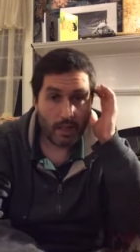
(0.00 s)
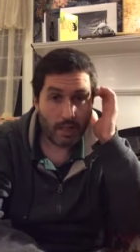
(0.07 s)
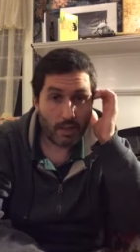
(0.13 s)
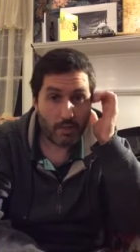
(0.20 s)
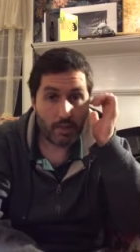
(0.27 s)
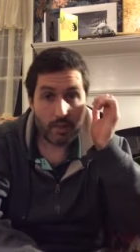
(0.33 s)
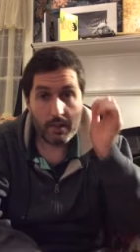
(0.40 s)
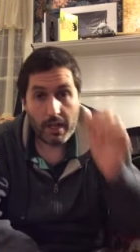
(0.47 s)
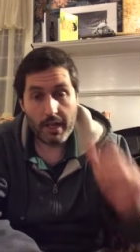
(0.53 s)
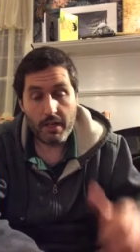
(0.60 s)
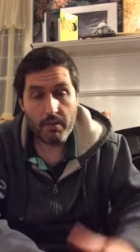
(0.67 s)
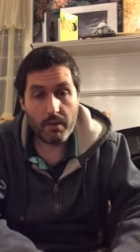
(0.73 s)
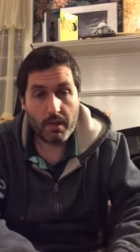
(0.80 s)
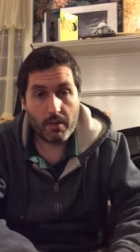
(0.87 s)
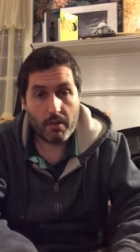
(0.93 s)
If you
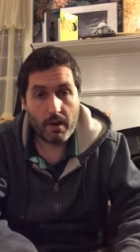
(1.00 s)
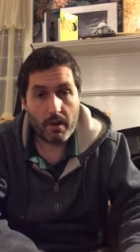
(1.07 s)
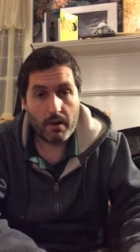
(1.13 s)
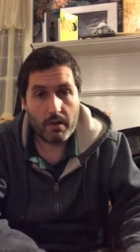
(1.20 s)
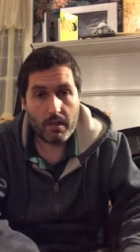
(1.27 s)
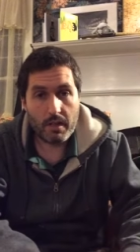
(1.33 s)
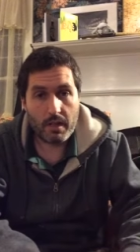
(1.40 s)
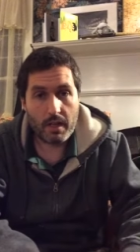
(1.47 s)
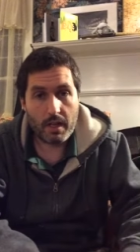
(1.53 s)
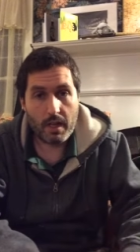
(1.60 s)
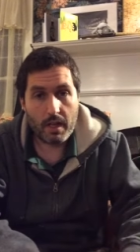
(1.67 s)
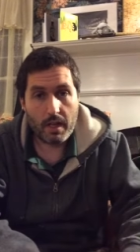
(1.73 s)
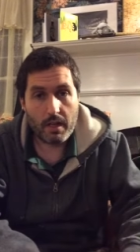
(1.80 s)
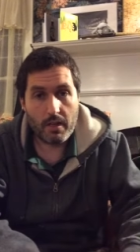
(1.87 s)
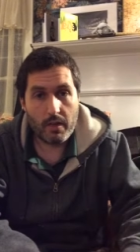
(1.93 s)
liked what you heard,
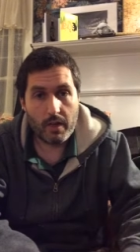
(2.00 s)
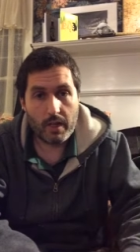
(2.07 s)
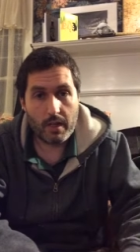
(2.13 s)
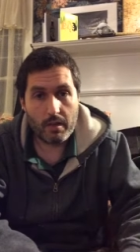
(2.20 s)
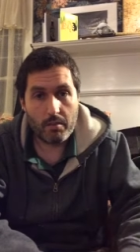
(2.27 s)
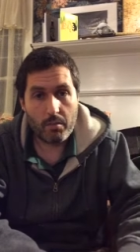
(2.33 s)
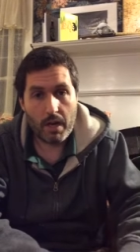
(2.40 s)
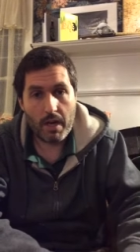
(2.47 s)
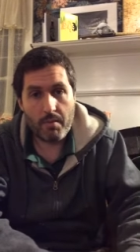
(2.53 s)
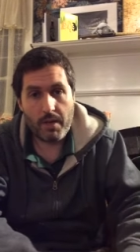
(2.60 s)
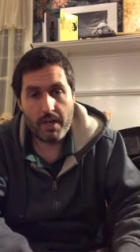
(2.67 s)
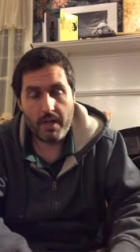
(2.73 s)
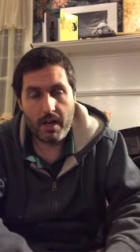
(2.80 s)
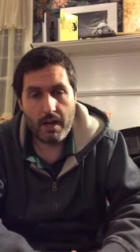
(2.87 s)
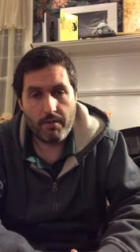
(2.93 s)
uh, you can buy
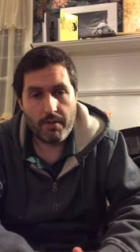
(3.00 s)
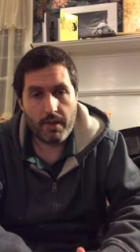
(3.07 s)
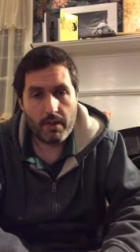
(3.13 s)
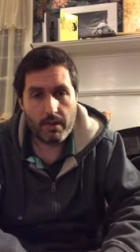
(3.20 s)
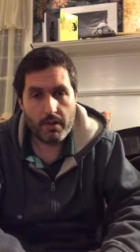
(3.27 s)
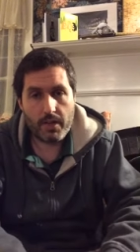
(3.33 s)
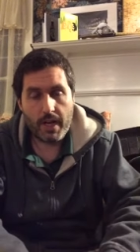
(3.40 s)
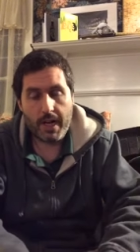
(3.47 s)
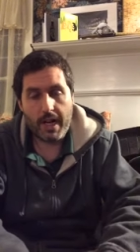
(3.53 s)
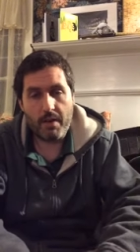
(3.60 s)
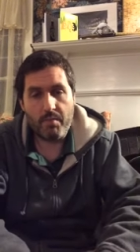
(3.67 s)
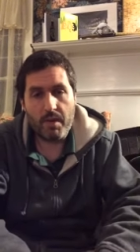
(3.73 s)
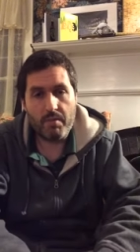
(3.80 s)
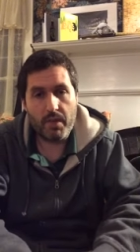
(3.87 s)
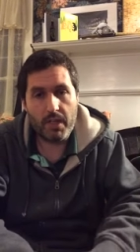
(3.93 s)
me a coffee or check
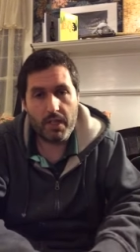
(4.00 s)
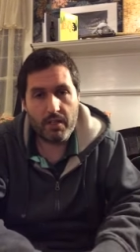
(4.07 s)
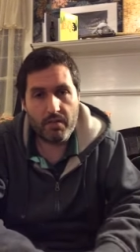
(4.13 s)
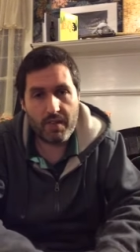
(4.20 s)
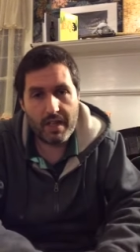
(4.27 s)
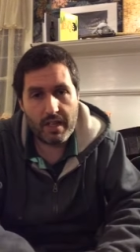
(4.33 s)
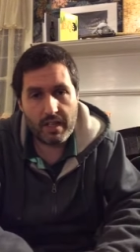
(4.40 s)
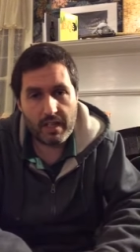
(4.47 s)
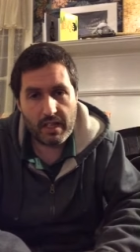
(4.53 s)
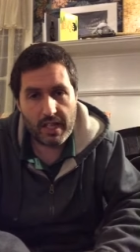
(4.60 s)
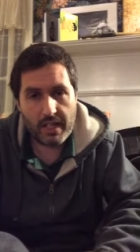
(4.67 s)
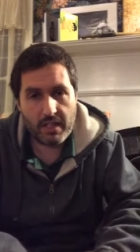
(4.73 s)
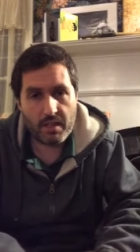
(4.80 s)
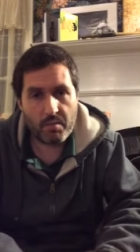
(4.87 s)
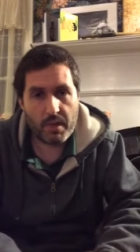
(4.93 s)
out my books via the
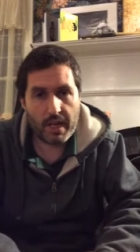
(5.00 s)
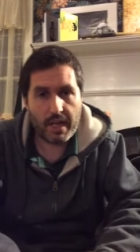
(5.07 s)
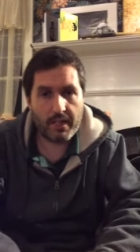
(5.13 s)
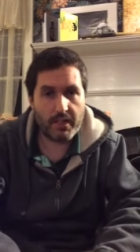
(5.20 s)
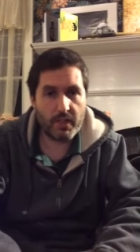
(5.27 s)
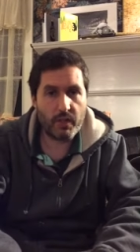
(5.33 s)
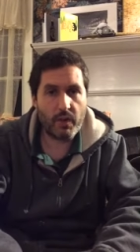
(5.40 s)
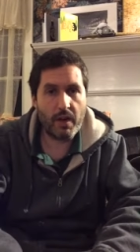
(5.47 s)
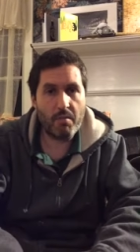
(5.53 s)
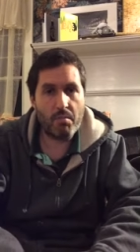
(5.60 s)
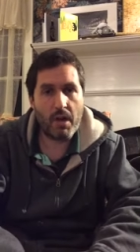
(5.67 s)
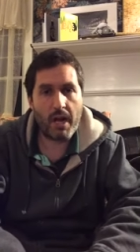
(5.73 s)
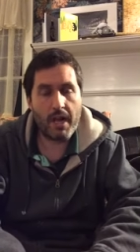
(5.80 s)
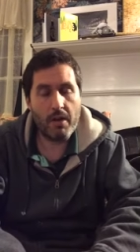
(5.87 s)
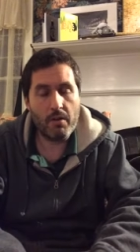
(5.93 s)
links in my Instagram
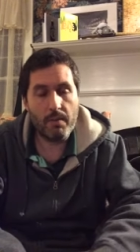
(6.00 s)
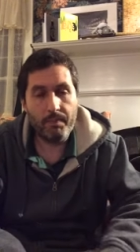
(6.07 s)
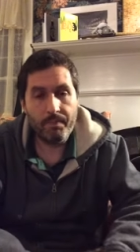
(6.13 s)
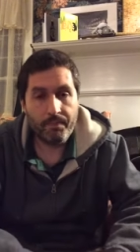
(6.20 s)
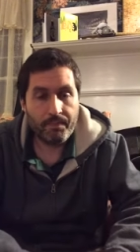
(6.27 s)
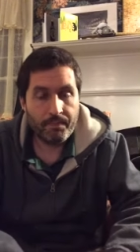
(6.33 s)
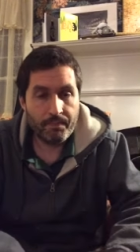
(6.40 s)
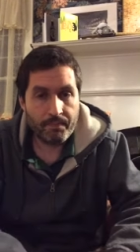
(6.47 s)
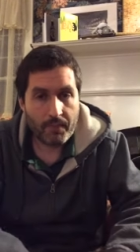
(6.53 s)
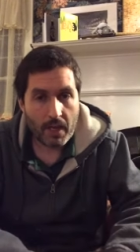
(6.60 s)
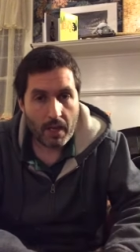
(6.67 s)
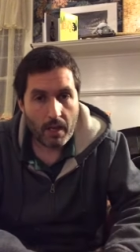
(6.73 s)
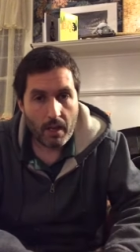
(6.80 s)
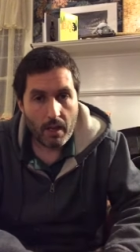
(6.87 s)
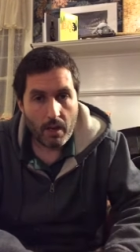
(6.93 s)
bio
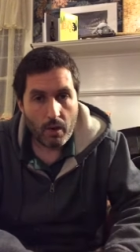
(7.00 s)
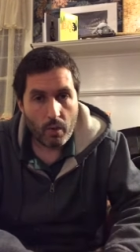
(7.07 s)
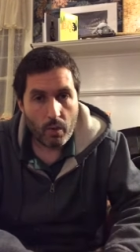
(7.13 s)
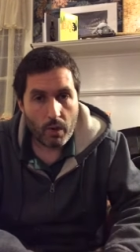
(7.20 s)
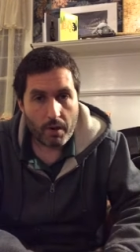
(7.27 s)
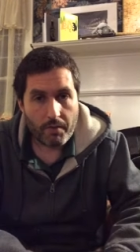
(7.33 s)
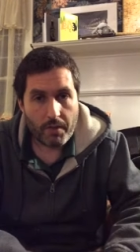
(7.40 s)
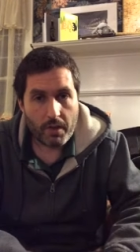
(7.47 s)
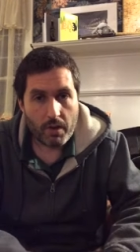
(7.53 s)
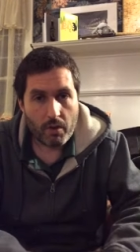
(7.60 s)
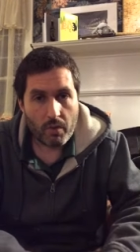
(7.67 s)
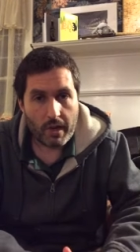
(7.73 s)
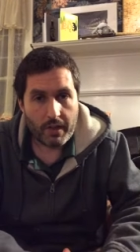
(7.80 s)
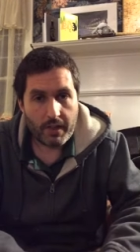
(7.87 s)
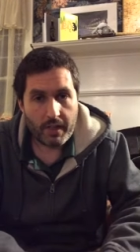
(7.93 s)
or if you're
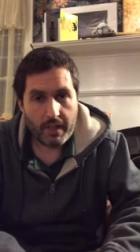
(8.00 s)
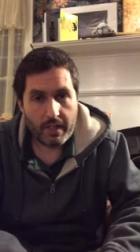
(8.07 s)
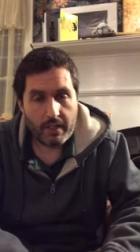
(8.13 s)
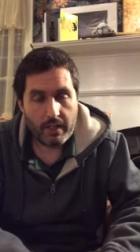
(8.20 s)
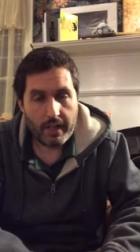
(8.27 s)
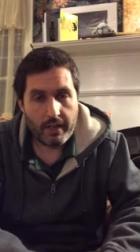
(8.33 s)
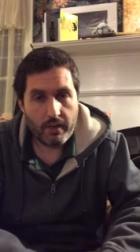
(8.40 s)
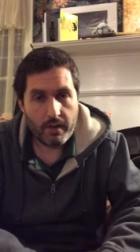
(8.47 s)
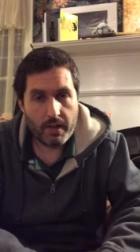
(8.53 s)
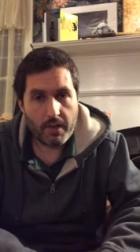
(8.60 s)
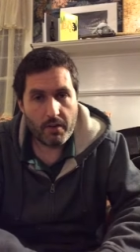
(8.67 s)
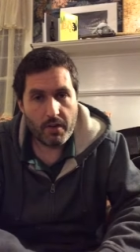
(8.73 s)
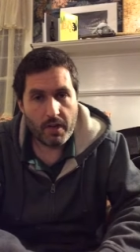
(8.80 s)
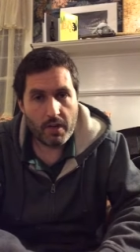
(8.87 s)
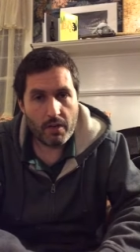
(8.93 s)
watching this later on
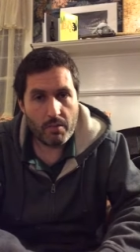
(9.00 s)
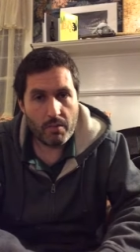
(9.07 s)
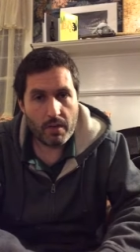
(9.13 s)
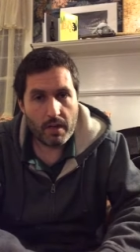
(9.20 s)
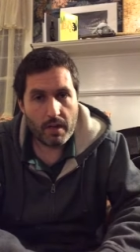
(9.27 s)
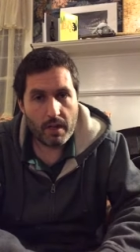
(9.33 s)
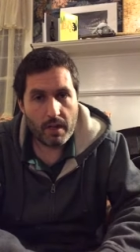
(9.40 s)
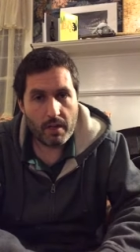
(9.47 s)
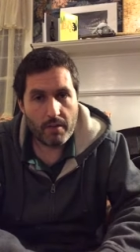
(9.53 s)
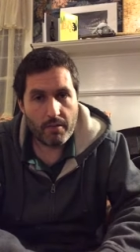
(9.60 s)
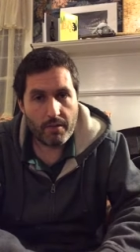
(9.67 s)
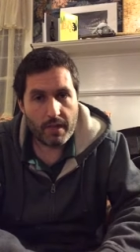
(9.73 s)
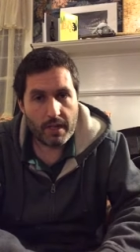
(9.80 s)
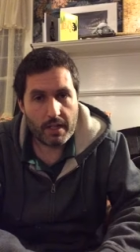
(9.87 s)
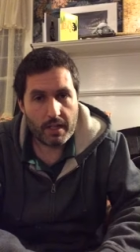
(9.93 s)
YouTube uh,
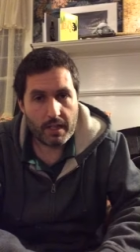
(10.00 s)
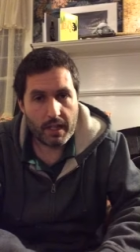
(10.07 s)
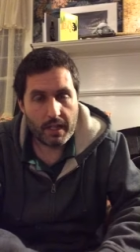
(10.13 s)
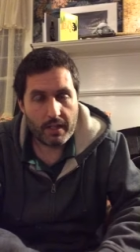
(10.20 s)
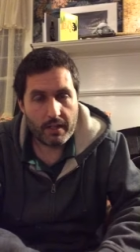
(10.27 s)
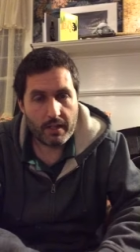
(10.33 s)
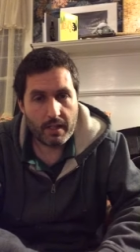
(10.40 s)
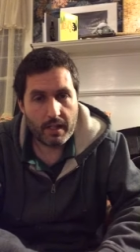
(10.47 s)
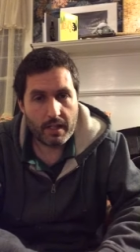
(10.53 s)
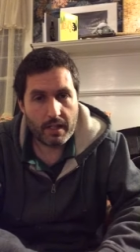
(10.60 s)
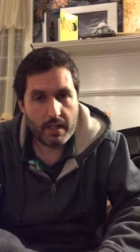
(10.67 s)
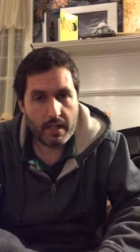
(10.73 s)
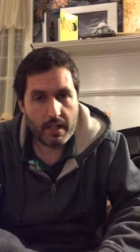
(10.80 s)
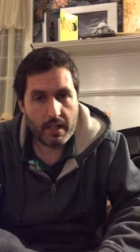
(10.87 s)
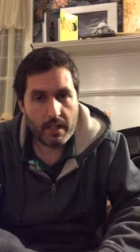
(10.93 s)
via the links in
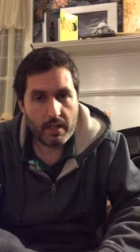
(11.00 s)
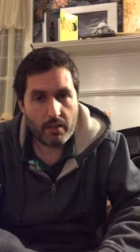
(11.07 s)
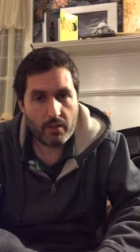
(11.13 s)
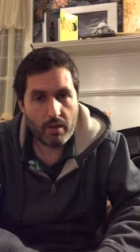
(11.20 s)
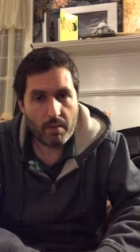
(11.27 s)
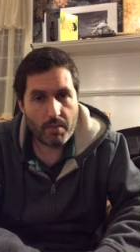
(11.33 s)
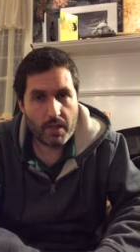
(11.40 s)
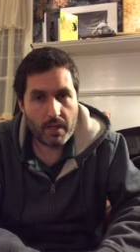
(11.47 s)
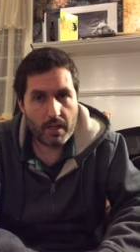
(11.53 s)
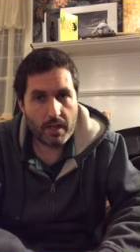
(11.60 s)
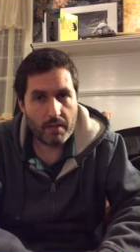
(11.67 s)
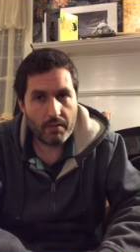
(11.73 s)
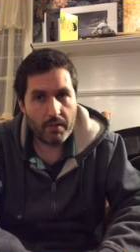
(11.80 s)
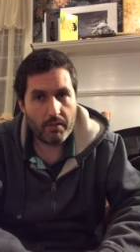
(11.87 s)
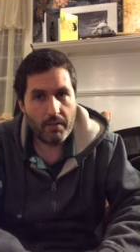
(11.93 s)
the description
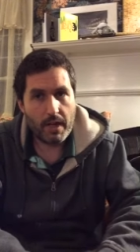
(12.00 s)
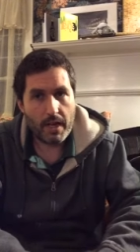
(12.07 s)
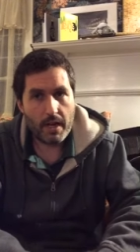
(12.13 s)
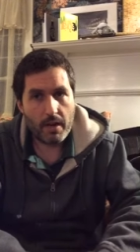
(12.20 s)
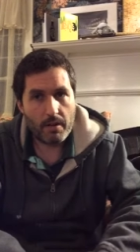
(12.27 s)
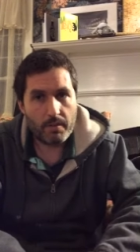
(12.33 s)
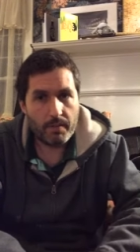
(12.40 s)
of the video.